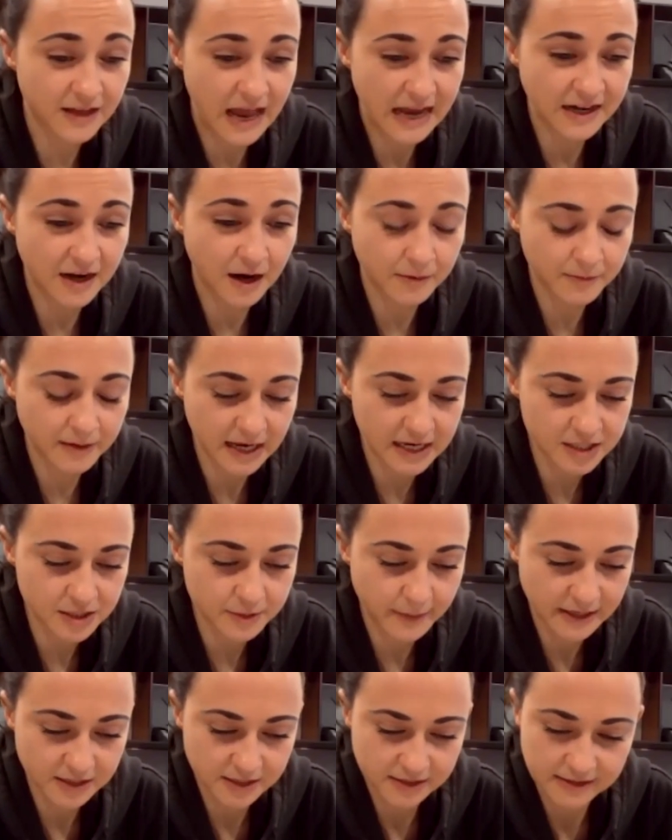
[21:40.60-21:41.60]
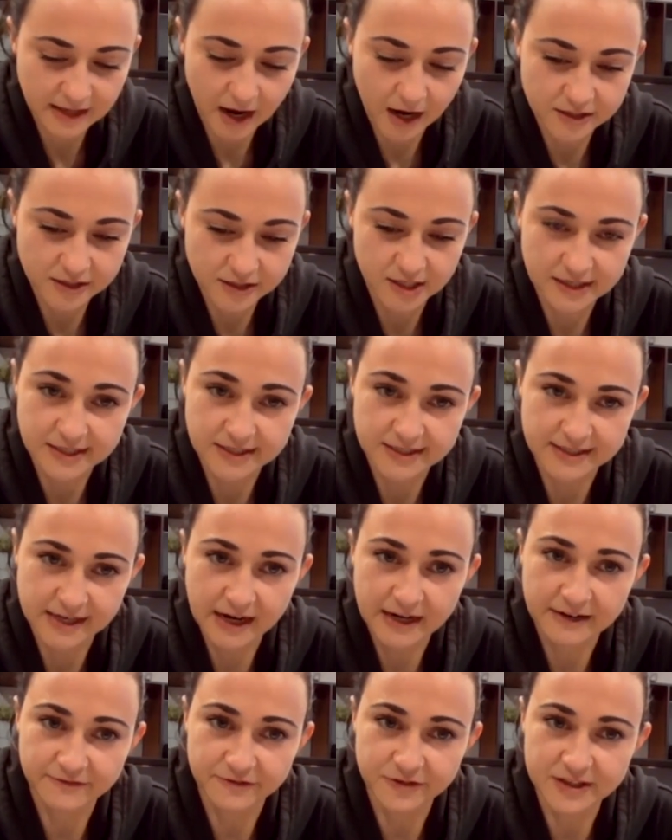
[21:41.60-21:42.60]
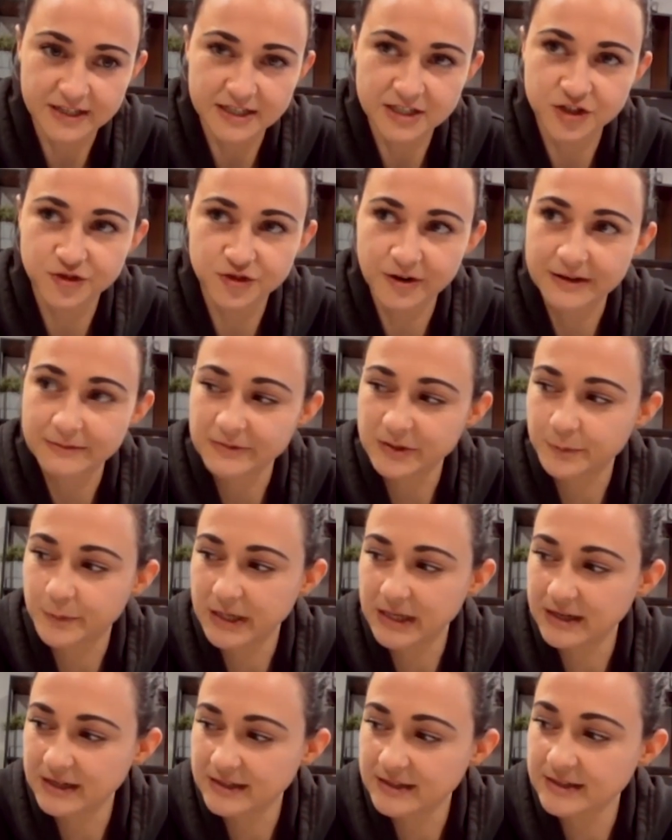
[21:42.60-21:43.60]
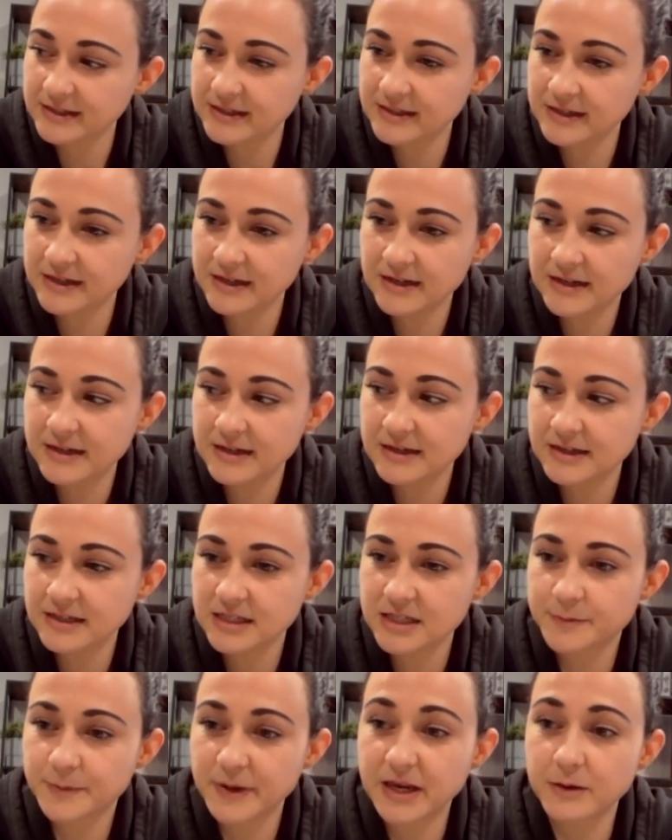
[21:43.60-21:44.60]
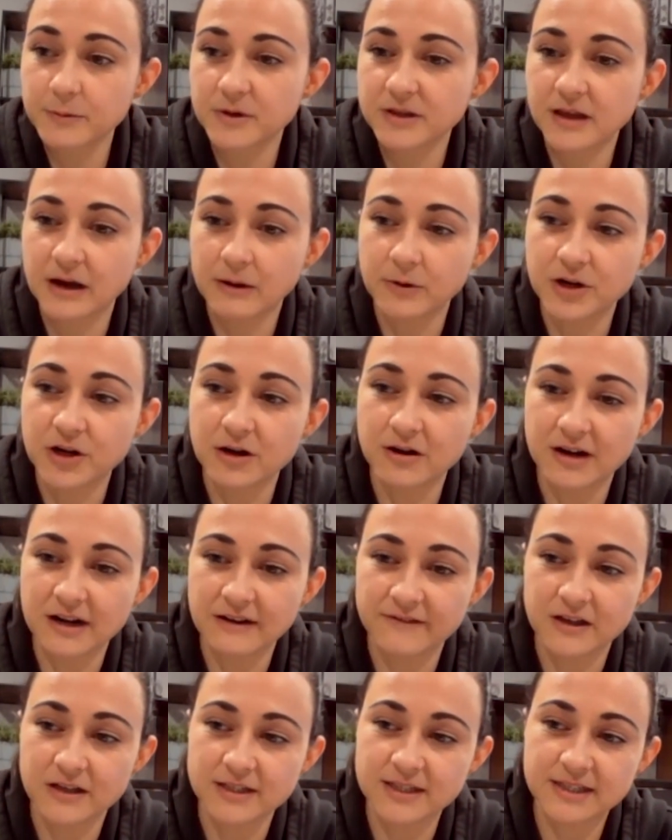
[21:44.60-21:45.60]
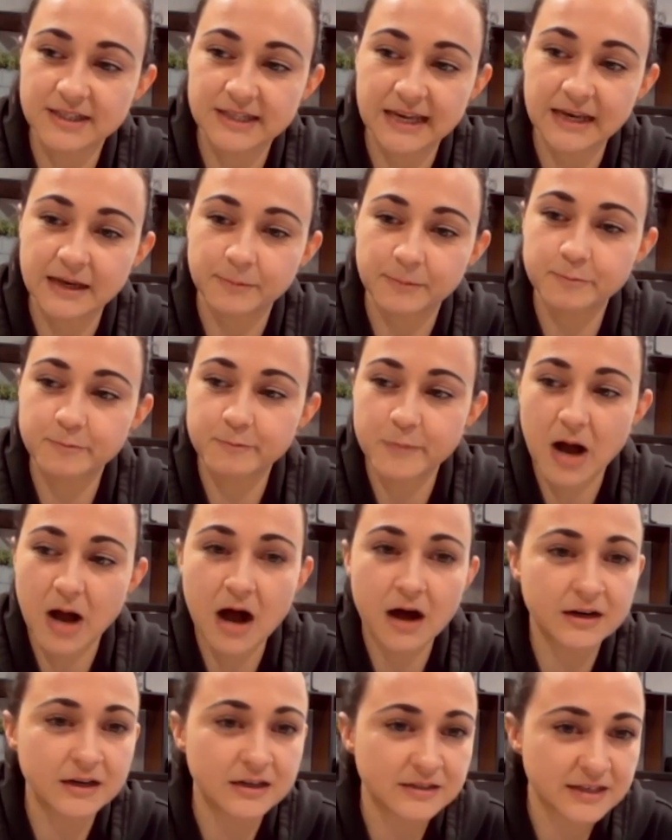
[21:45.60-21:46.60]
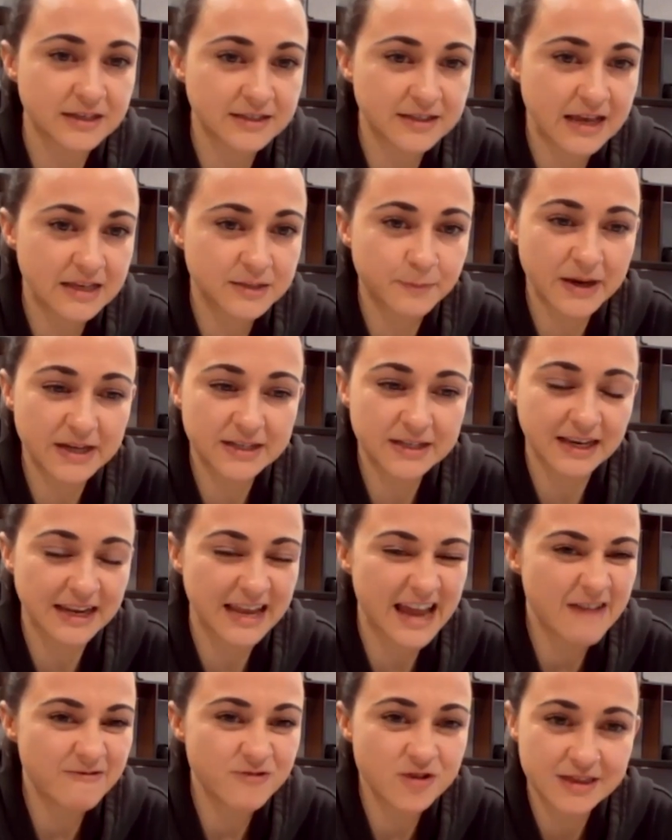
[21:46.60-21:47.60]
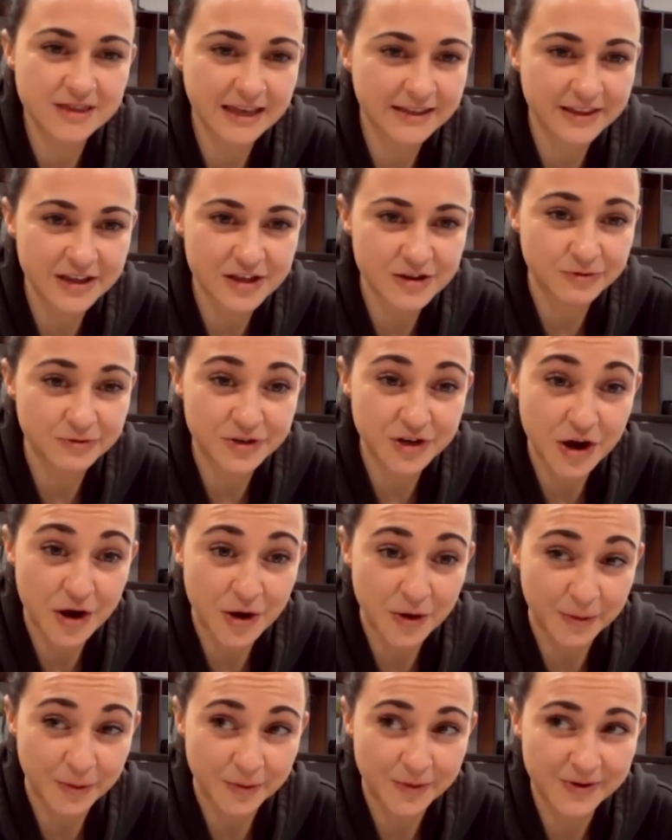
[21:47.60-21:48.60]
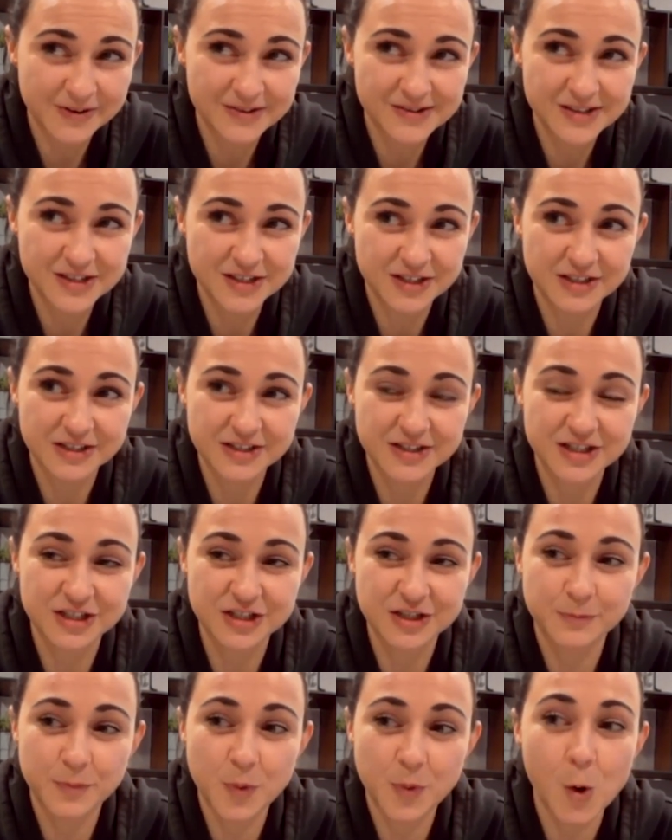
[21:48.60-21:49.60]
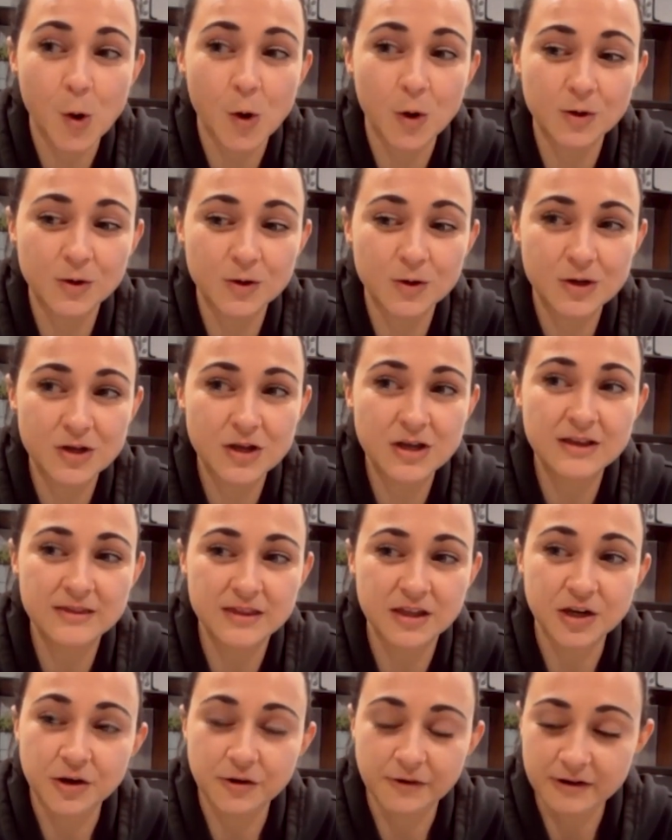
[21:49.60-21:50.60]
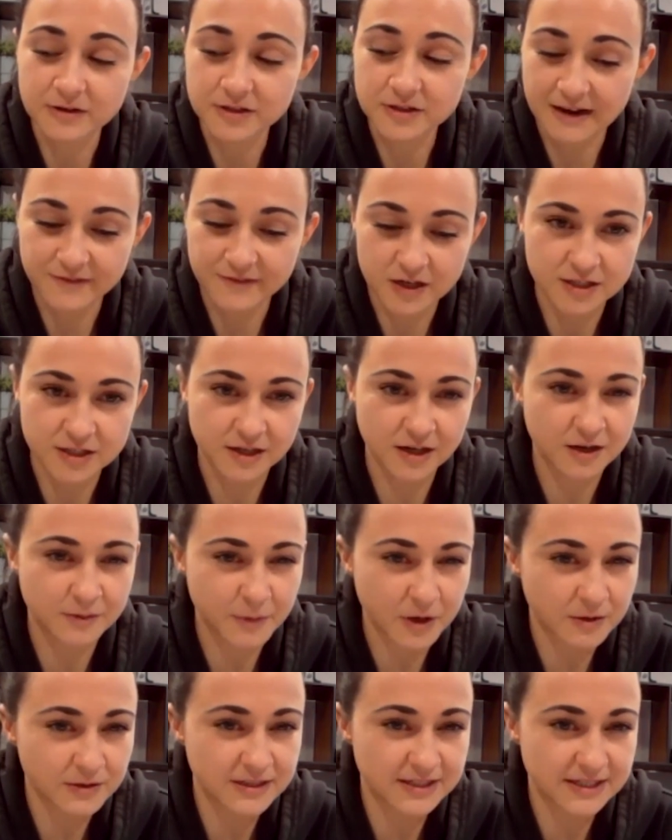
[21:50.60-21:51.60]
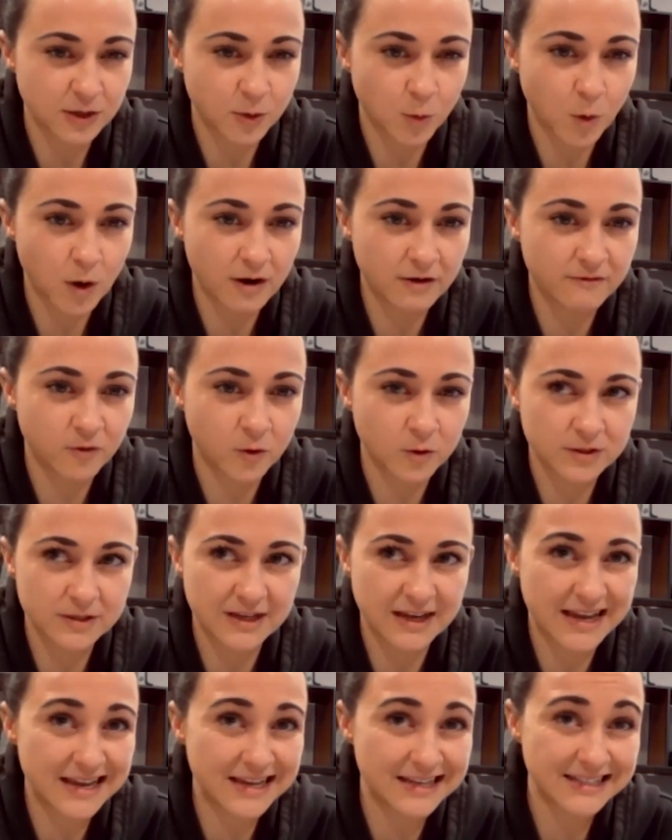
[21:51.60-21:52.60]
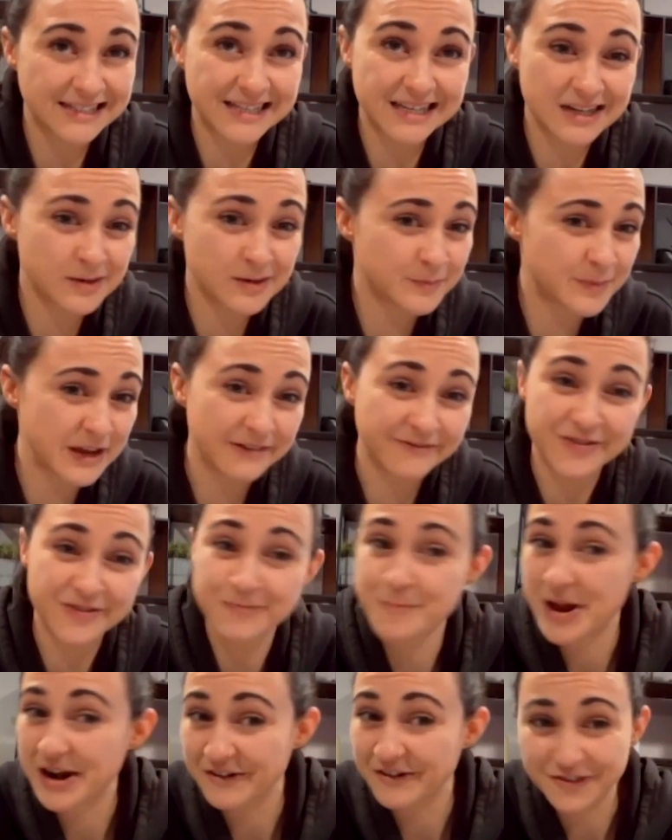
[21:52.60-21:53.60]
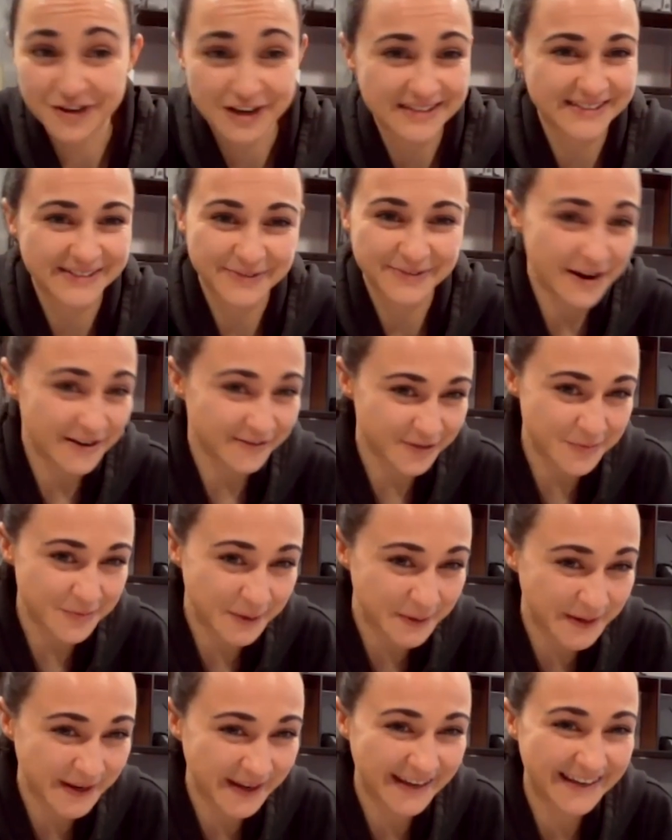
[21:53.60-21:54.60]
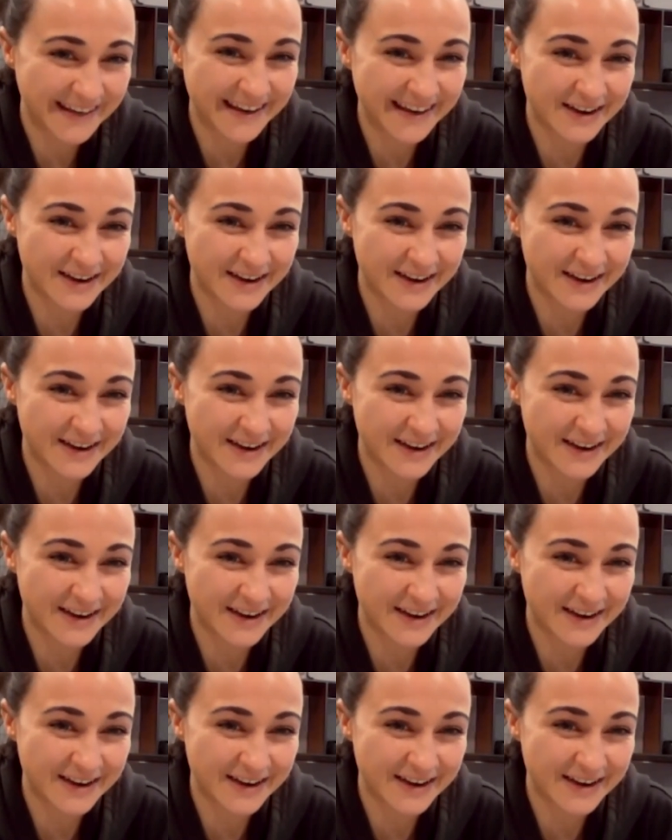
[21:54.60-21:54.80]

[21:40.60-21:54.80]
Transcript: and I'm glad you mentioned that, actually, designing for the extremes, because speaking with our neurodiversity partners, it's basically everything that you do to support the neurodivergent community in a workforce is going to be a benefit to everybody.